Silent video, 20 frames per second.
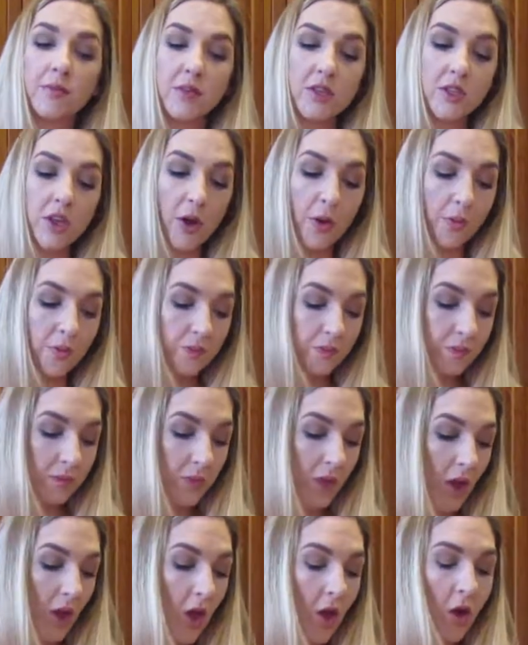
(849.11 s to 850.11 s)

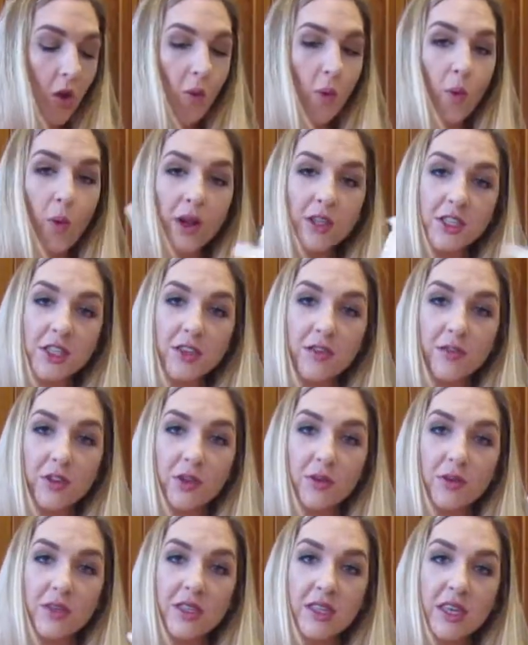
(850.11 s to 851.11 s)
So once you've
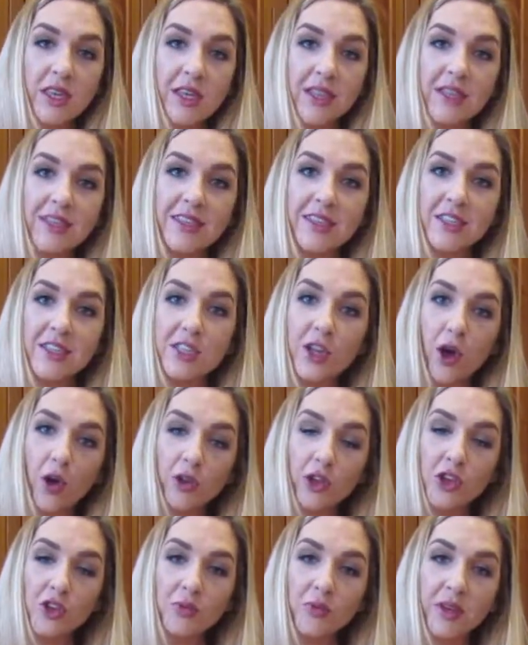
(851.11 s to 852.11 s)
used these,
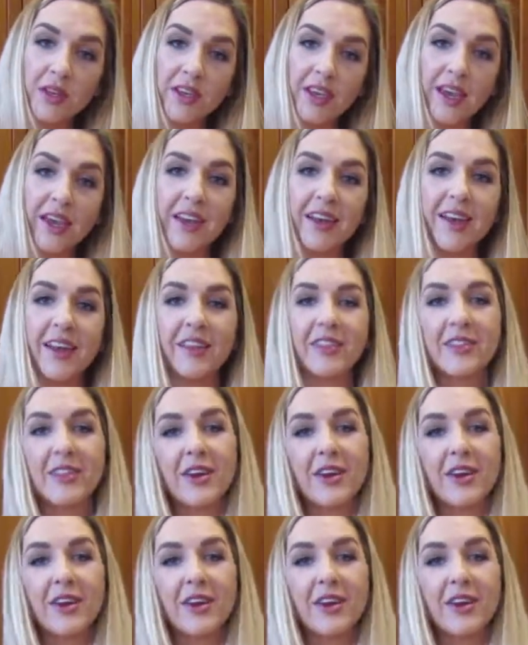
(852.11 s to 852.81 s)
don't use them again.